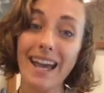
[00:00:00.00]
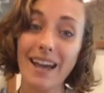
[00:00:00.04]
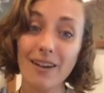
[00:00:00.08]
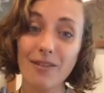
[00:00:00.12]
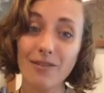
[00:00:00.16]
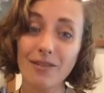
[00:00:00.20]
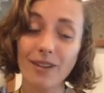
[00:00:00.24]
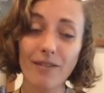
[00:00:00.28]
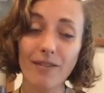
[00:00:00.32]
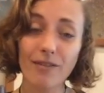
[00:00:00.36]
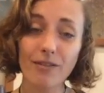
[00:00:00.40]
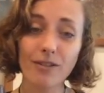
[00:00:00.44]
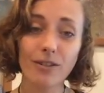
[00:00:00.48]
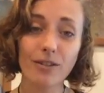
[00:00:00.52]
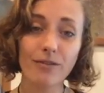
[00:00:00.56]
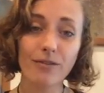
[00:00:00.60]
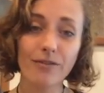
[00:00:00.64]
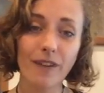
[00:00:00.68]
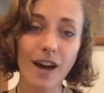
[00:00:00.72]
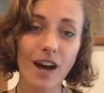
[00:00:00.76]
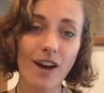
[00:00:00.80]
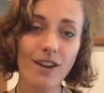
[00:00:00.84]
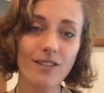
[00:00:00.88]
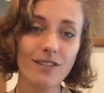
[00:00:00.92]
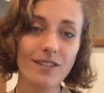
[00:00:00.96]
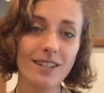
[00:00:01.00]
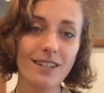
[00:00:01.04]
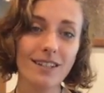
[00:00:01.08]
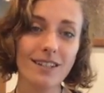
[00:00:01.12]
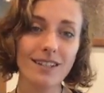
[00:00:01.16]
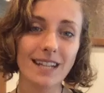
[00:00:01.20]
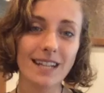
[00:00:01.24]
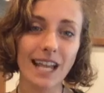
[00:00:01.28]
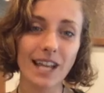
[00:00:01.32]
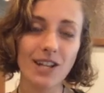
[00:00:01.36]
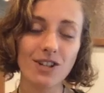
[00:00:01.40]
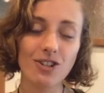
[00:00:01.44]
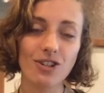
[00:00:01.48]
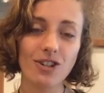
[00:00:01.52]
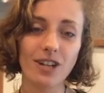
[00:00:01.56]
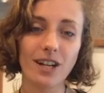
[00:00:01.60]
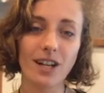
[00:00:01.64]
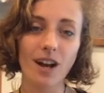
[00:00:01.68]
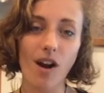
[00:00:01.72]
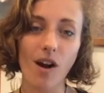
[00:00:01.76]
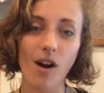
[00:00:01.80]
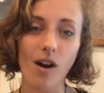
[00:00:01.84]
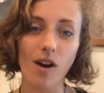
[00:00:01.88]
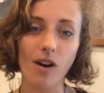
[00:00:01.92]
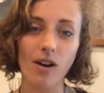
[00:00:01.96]
have never felt endangered
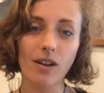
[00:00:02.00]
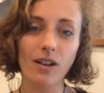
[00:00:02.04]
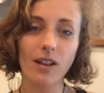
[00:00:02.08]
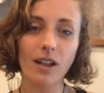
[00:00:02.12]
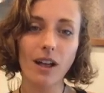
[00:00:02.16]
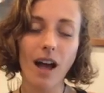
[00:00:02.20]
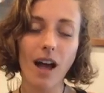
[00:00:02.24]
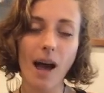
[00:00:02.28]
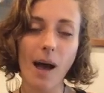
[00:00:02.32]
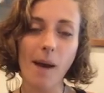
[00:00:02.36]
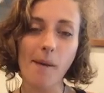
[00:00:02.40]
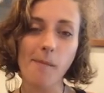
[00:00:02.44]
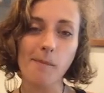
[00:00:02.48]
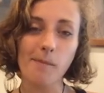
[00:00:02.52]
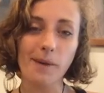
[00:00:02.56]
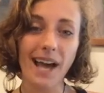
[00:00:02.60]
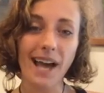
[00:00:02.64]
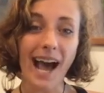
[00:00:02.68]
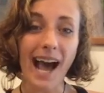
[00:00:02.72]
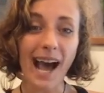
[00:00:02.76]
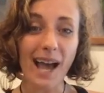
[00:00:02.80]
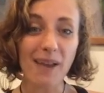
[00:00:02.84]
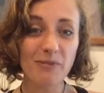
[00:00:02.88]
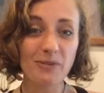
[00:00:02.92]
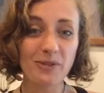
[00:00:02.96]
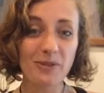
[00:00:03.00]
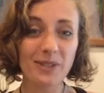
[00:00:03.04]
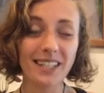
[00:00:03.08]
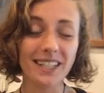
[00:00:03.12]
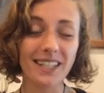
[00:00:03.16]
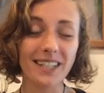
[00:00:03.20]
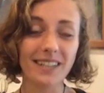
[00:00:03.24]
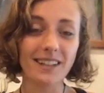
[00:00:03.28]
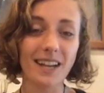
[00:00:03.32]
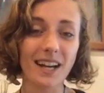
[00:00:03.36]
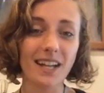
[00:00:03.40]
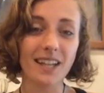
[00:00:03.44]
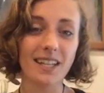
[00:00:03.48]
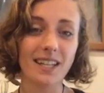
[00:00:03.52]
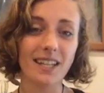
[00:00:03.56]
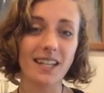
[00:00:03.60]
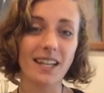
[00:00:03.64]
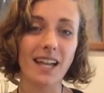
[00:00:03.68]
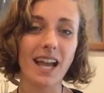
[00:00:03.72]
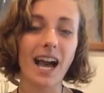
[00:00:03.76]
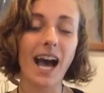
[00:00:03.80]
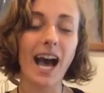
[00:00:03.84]
at all, but I'm really lucky.